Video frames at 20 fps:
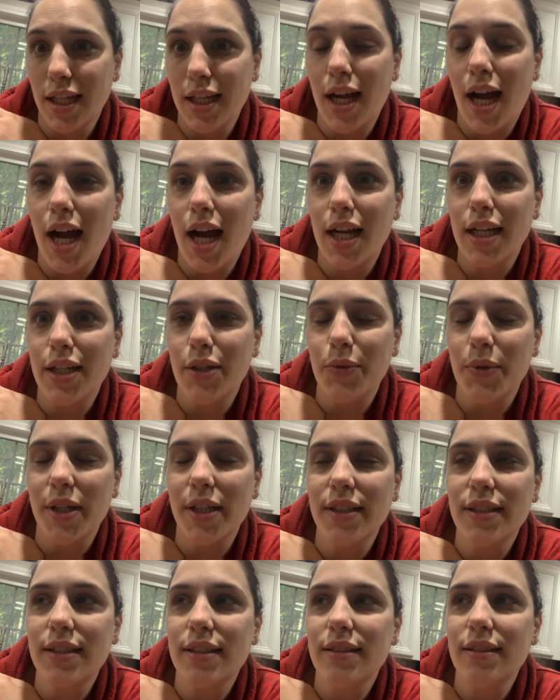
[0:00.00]
a hockey
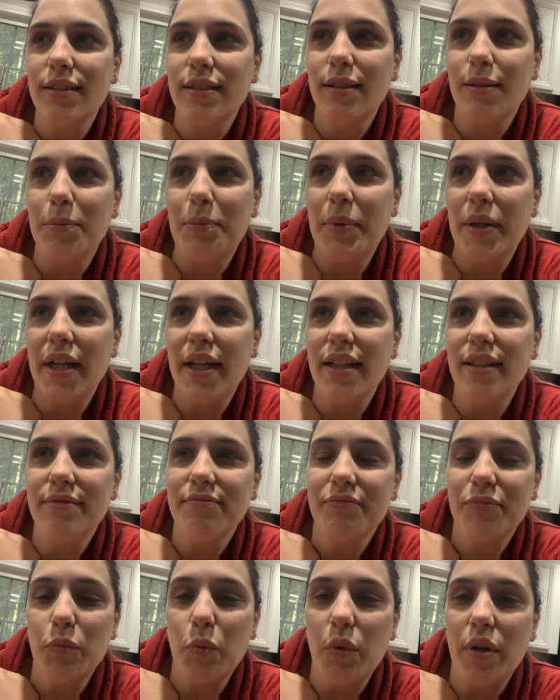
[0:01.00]
rink. But
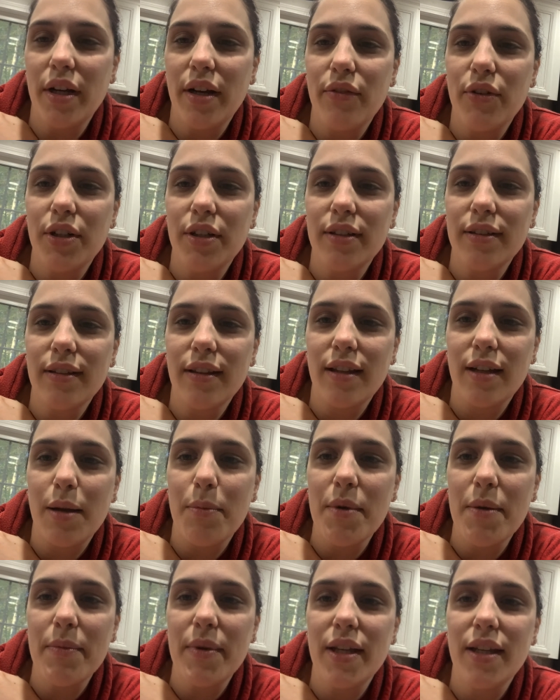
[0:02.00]
whatever, the
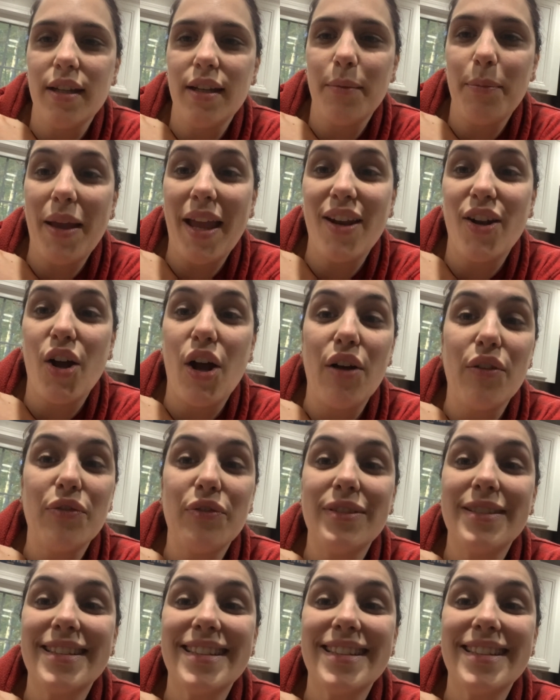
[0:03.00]
commitment paid off.